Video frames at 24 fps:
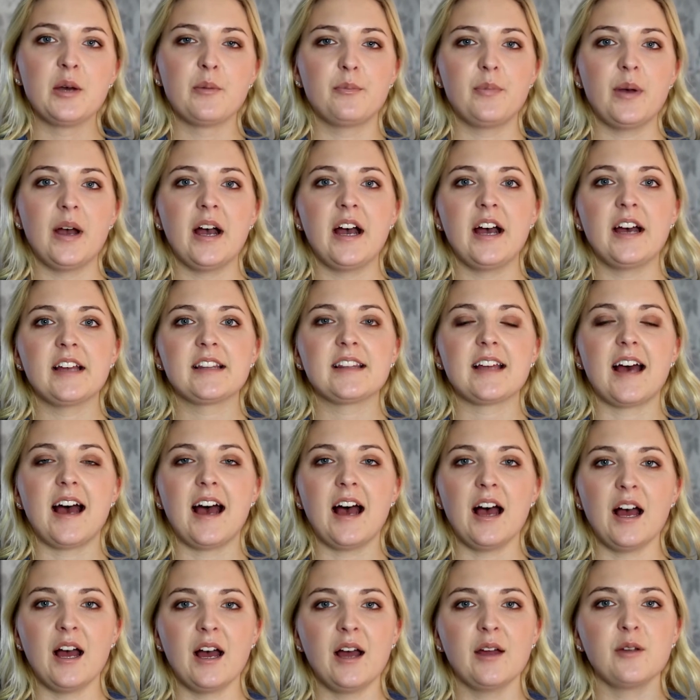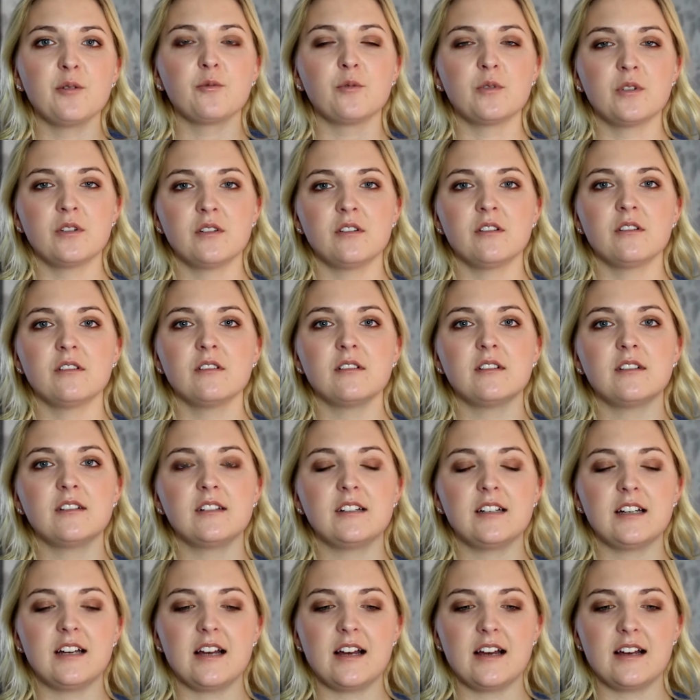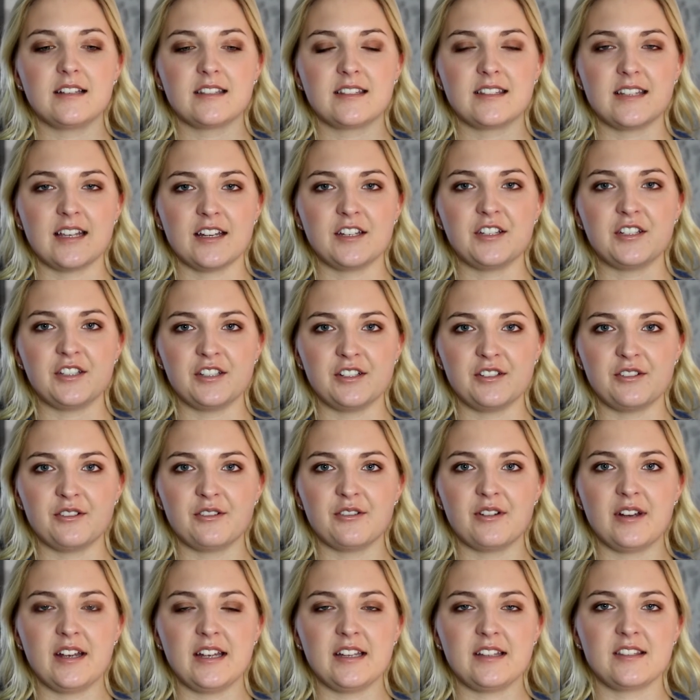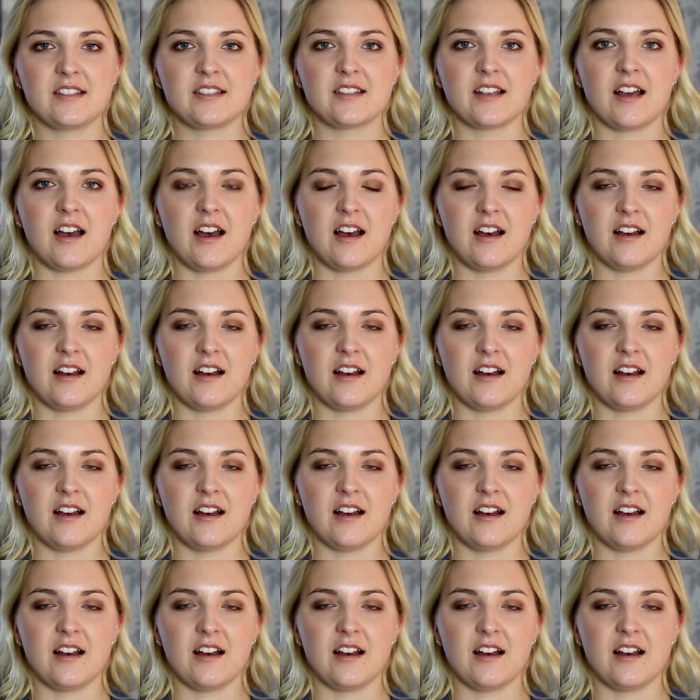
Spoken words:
but I will say to you it's